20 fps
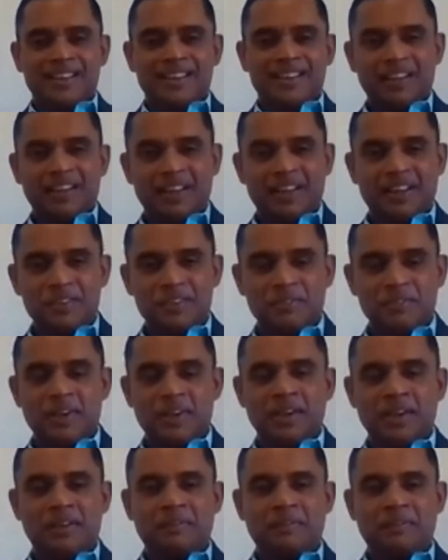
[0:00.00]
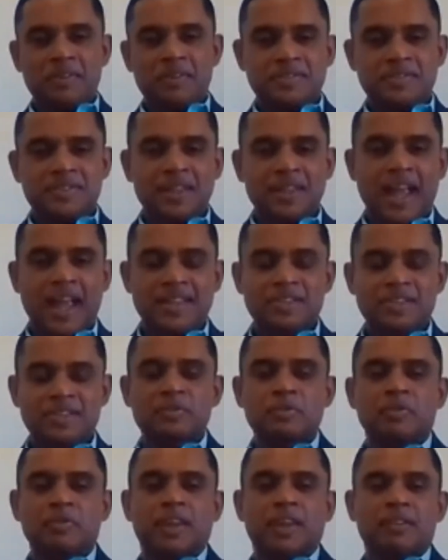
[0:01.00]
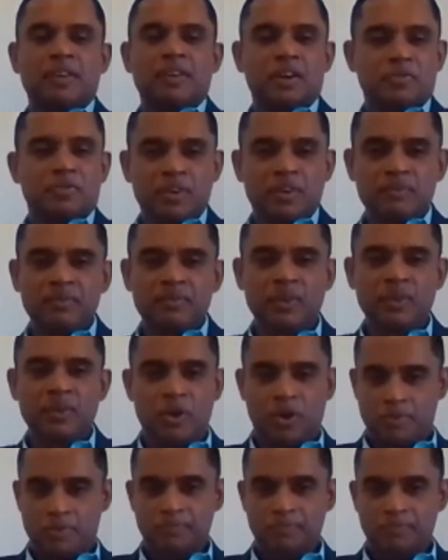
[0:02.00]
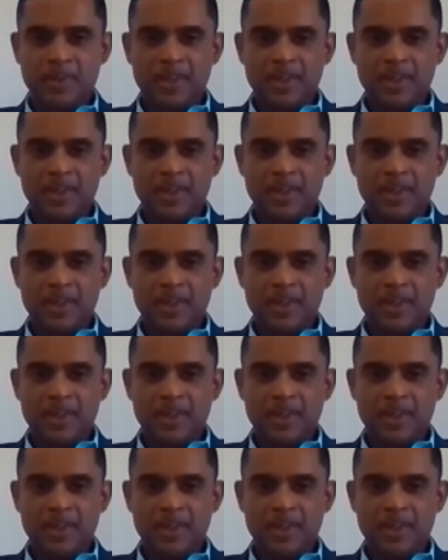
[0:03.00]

uh, uh as we work from home.